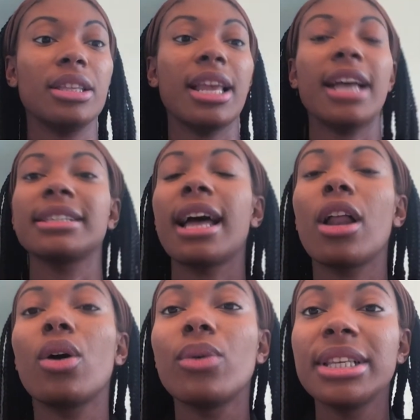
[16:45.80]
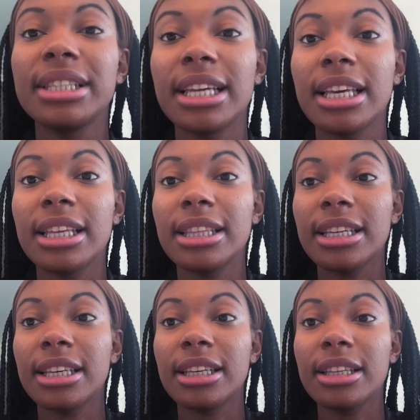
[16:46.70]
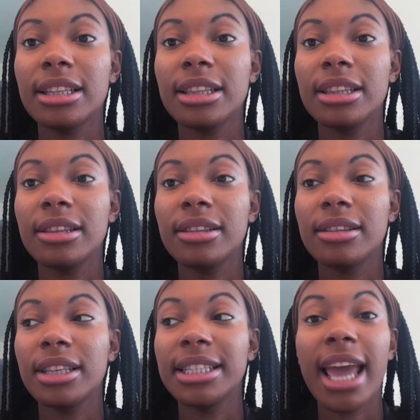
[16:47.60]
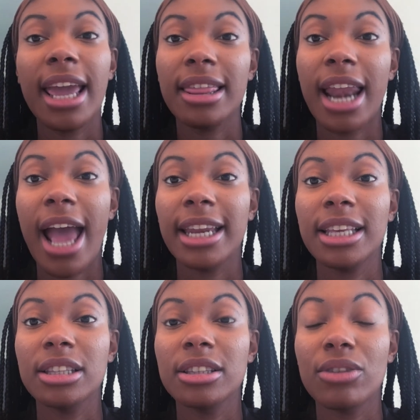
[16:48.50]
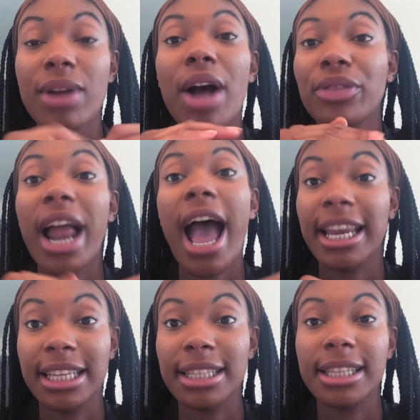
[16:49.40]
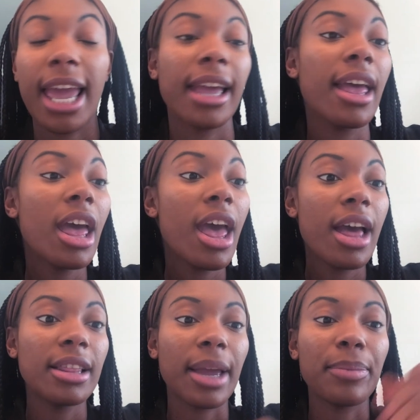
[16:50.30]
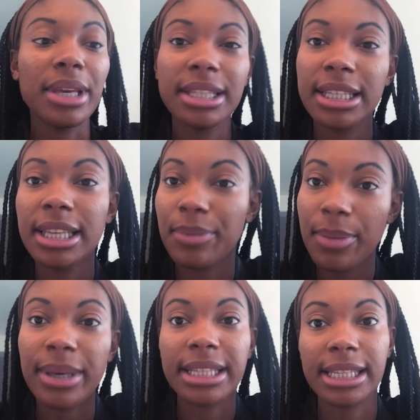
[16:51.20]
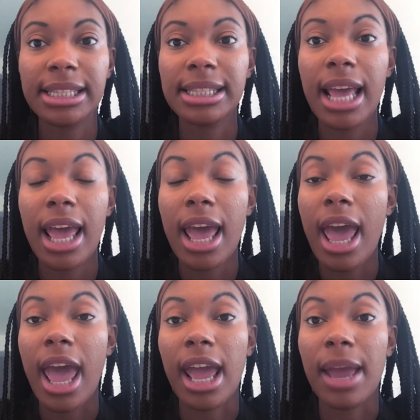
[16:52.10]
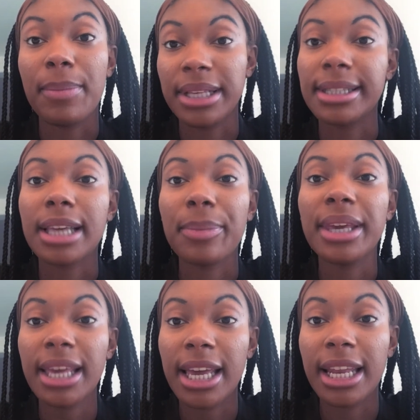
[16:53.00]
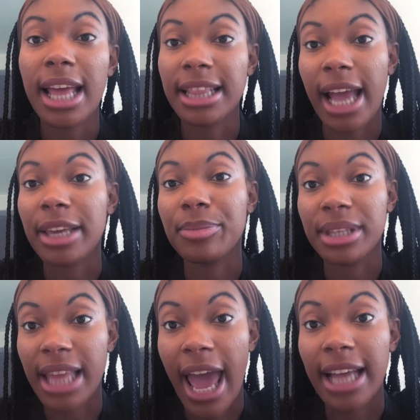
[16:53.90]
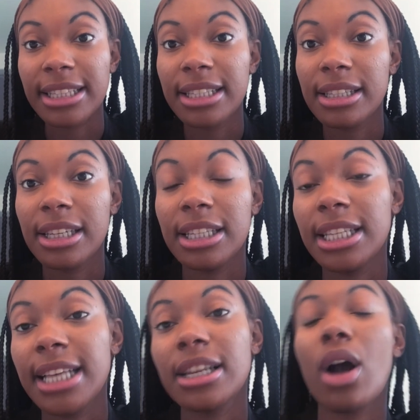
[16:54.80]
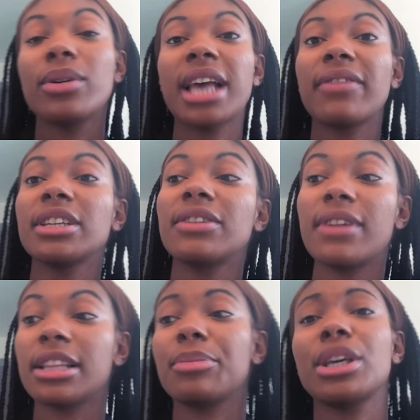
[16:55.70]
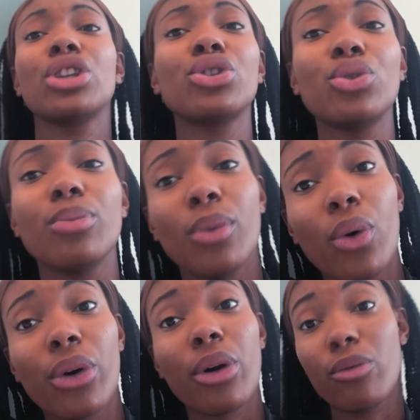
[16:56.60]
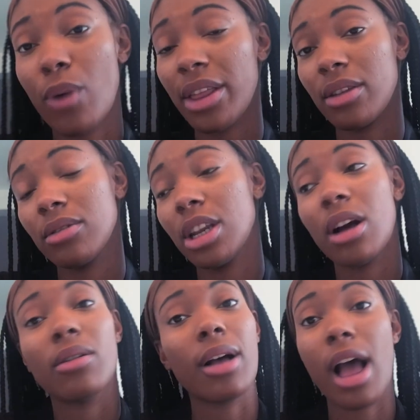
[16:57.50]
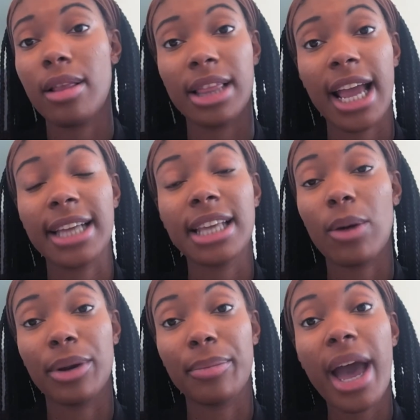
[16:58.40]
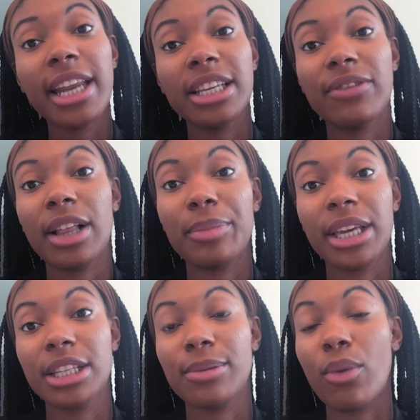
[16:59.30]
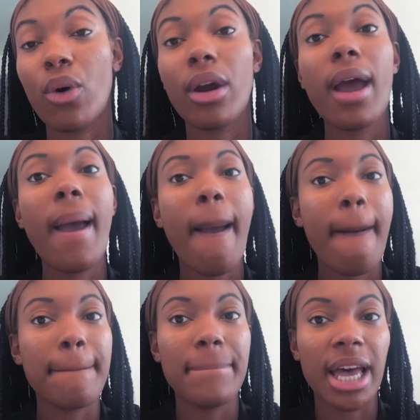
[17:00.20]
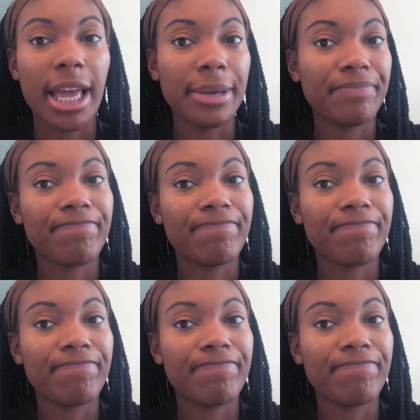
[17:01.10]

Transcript: that's not always the take that I need, the route that I need to take. Like, business can be business and business can be good, and that can be that. It doesn't always have to develop into more. What, you know, like I said, I wouldn't mind it developing into more, but